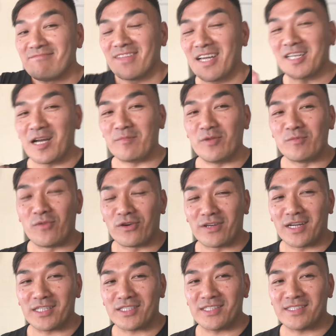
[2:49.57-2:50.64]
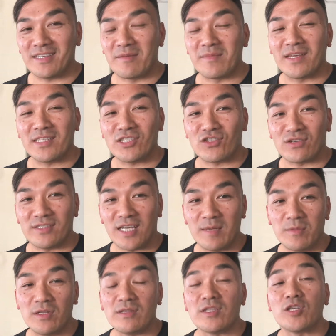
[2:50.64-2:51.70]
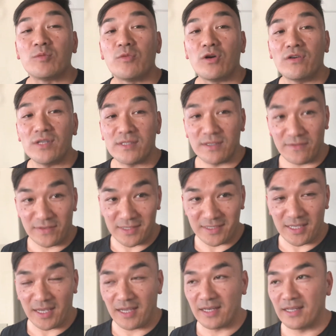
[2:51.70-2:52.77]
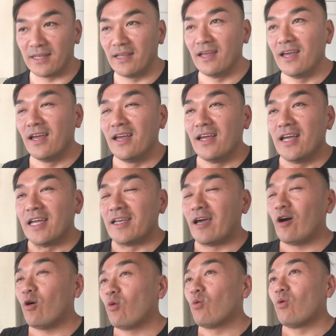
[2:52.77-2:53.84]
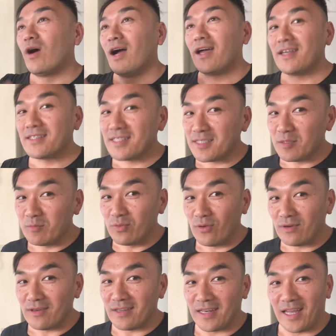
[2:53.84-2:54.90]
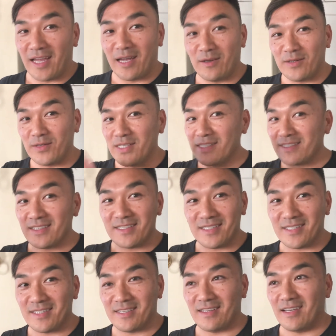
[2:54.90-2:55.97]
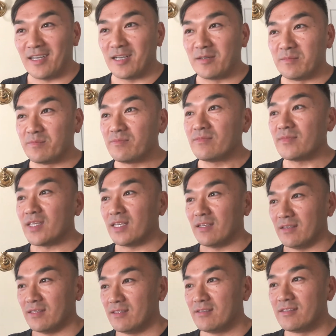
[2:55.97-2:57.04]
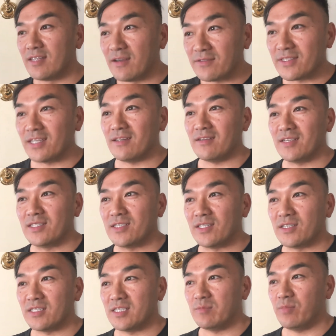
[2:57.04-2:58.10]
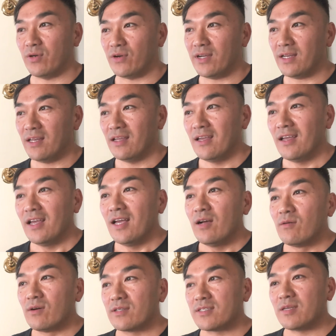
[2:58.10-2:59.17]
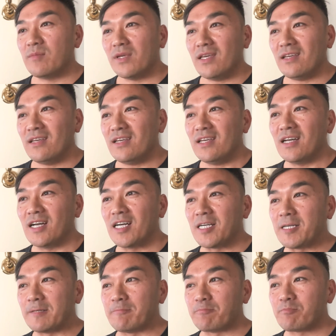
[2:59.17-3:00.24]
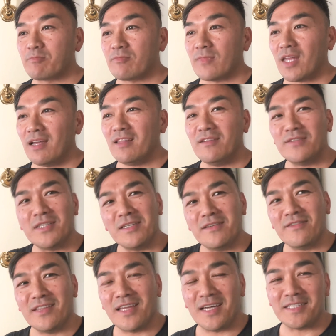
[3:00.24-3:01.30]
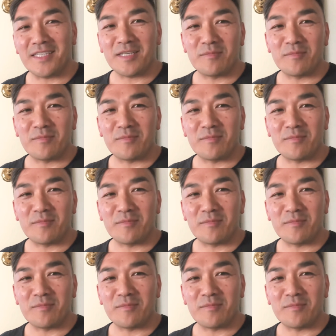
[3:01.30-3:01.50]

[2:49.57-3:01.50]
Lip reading: a couple more notches and makes your table a little more sophisticated. Now, why is this important, and how does this dovetail into spirit? Well, to me, I love to leave a lasting